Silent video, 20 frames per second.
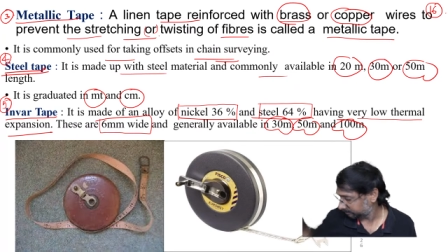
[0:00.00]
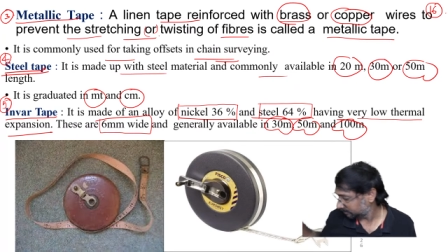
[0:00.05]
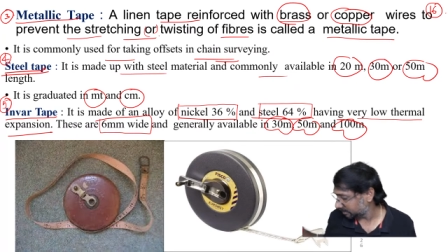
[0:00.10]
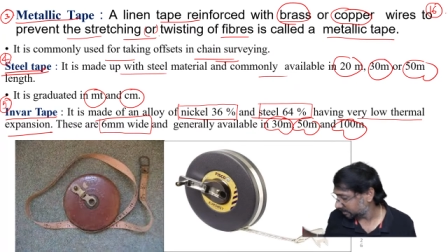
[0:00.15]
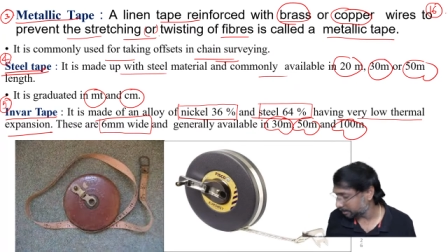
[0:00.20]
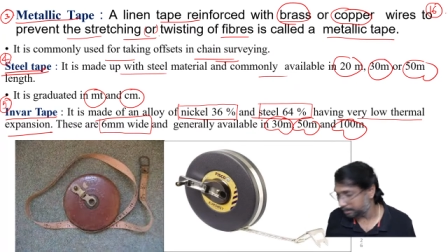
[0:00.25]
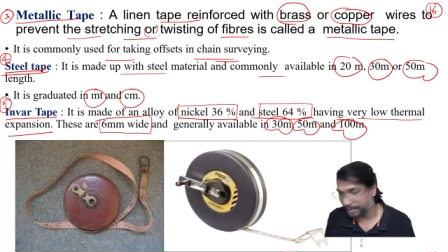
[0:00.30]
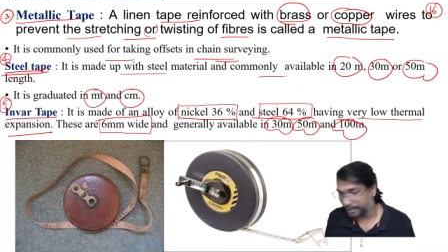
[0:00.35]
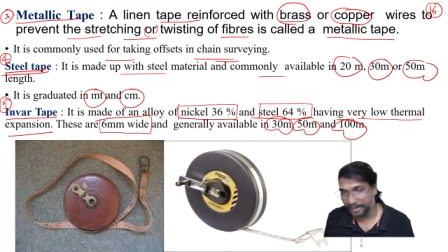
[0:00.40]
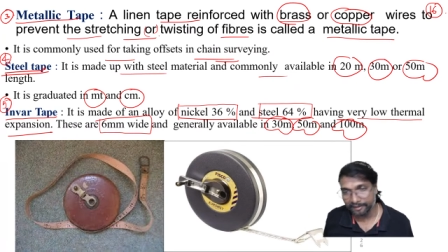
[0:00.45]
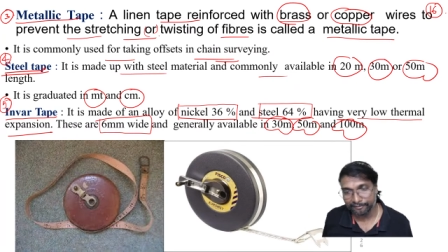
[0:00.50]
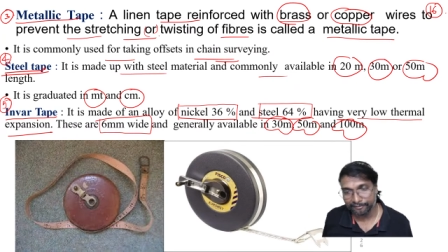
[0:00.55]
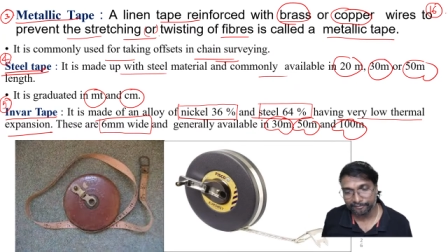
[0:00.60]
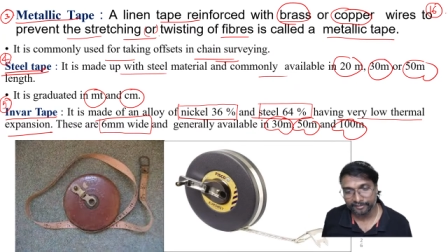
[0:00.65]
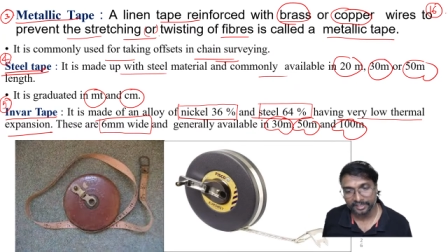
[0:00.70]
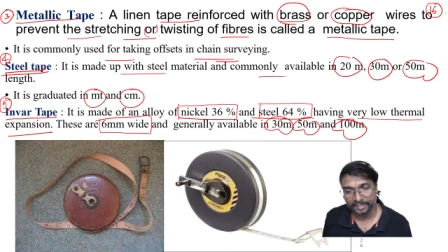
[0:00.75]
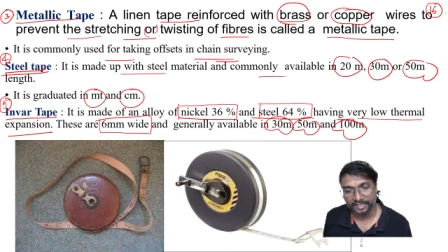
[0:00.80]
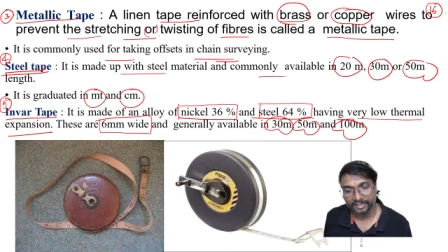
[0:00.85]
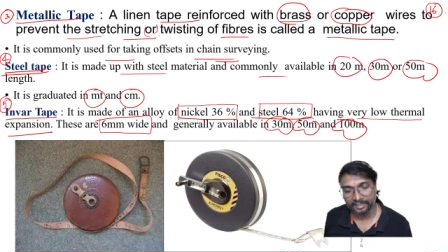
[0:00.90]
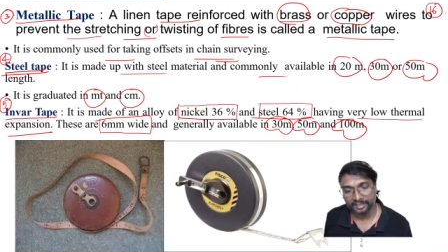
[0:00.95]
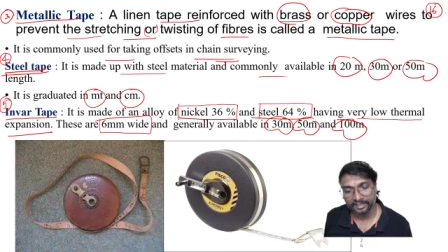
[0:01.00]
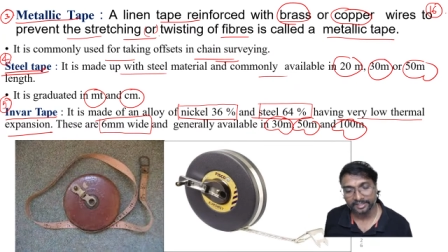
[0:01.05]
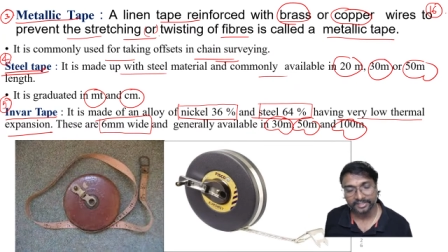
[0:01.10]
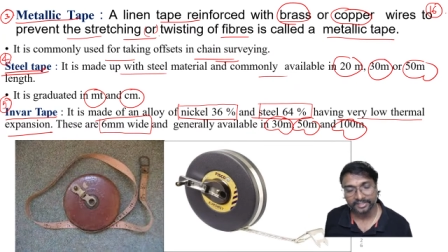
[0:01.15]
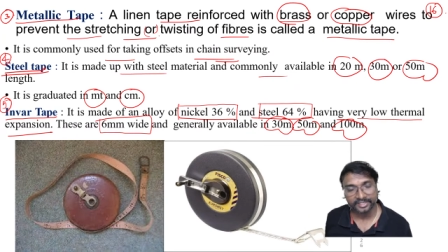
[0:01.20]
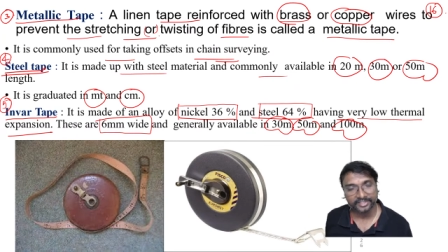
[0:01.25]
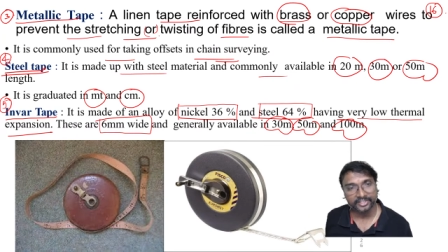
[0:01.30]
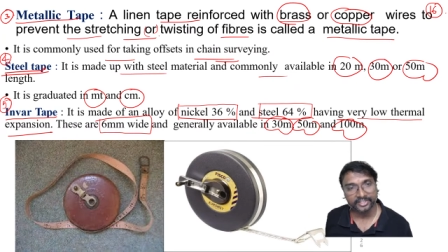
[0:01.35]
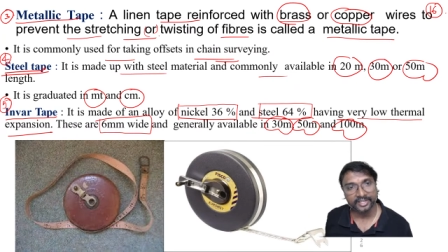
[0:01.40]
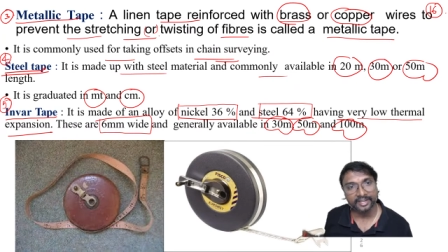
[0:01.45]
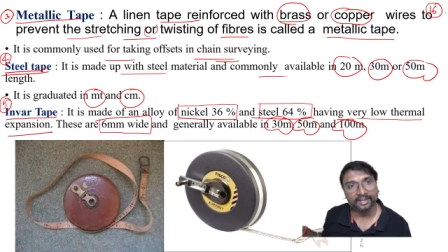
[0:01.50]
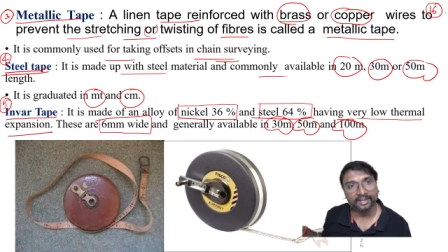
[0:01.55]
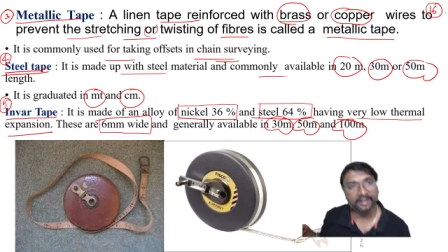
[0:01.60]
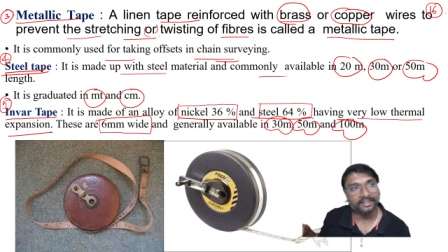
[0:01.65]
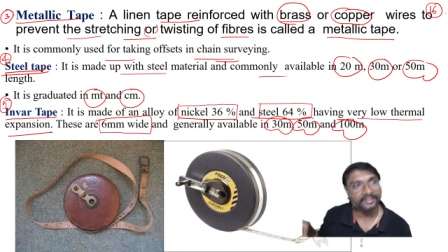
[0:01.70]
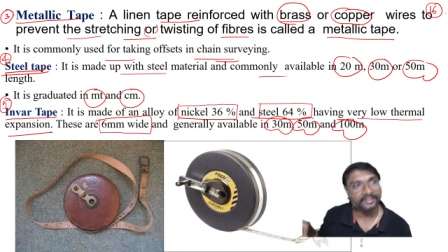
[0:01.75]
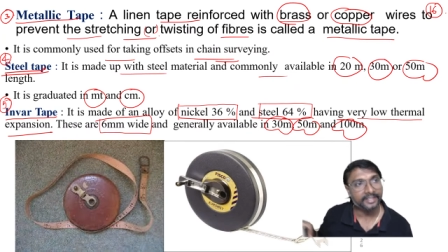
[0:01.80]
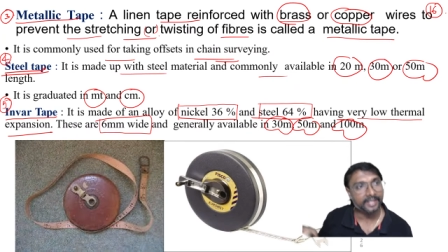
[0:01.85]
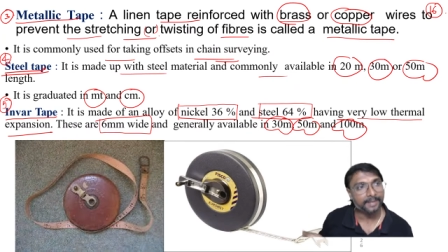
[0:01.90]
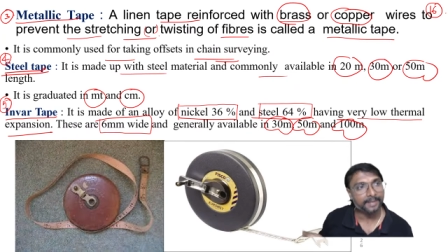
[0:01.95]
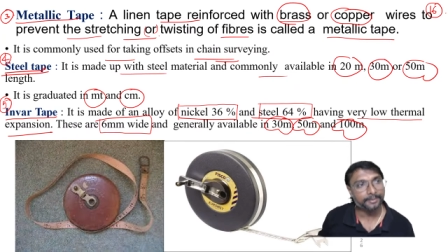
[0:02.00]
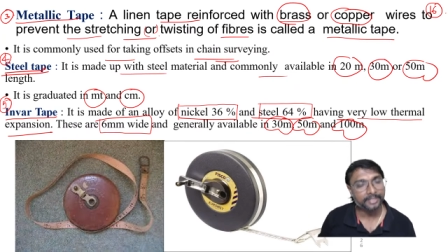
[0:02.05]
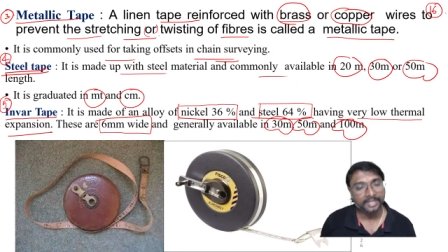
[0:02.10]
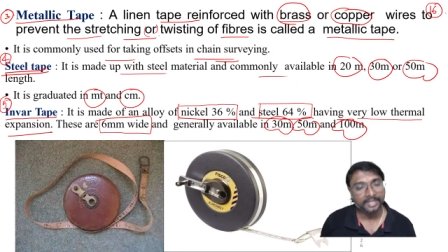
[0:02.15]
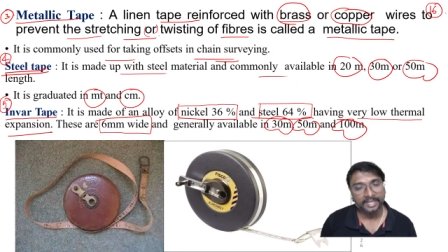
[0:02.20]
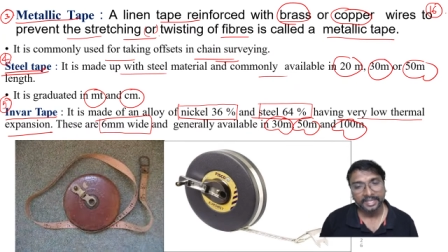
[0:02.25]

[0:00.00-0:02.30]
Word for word: The brief discussion regarding the tapes.